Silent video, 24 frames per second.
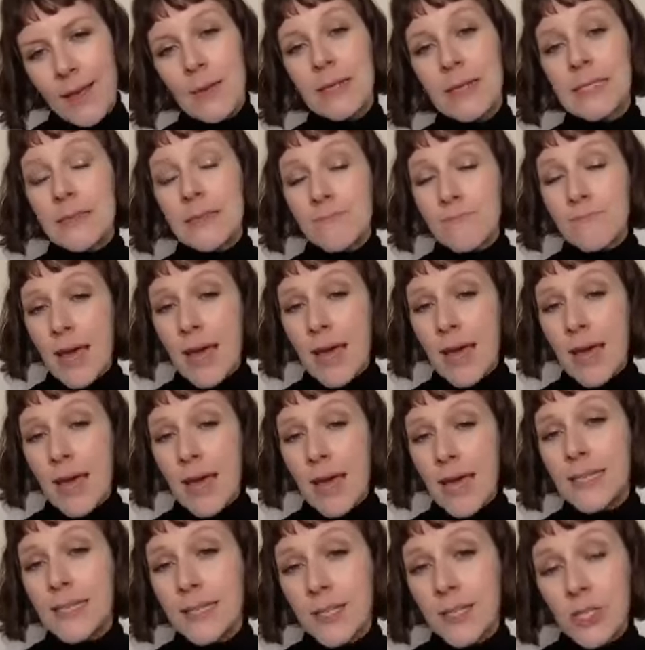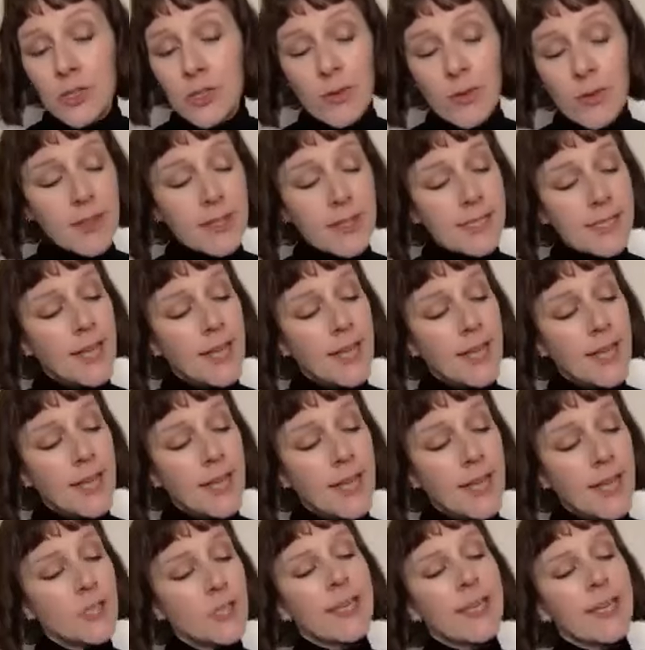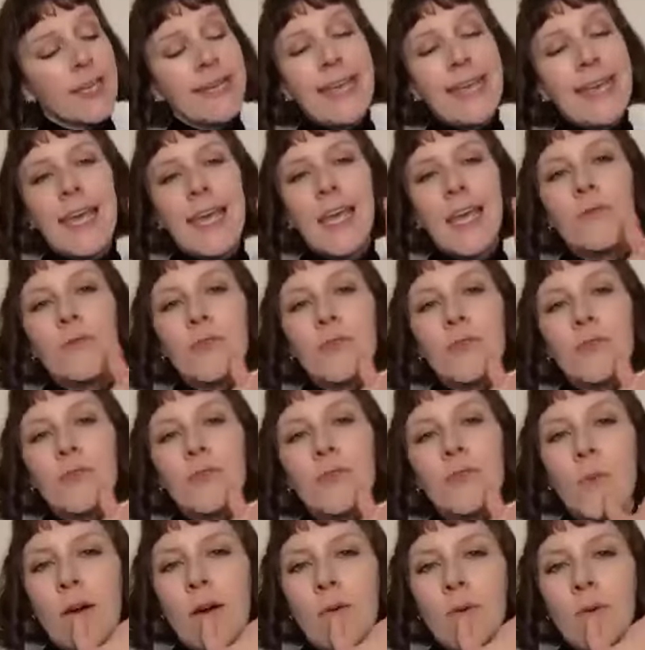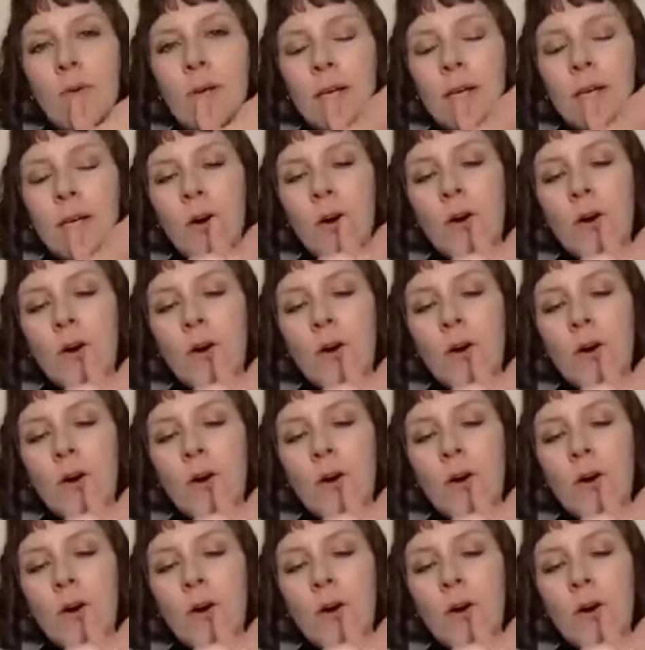But it's amazing the tension. And here as well,